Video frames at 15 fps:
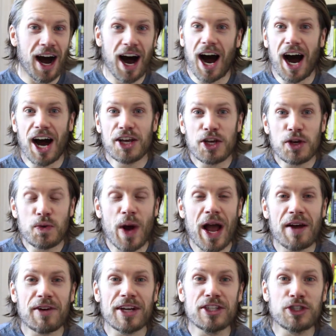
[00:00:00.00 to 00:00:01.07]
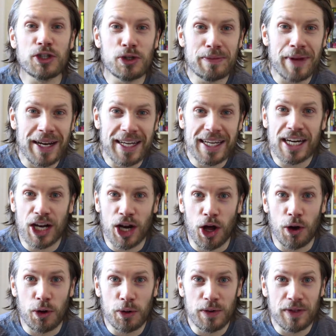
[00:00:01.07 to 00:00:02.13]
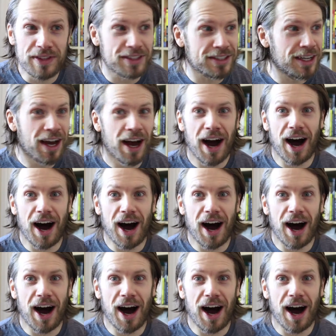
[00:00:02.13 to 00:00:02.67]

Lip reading: Are you wearing too many clothes?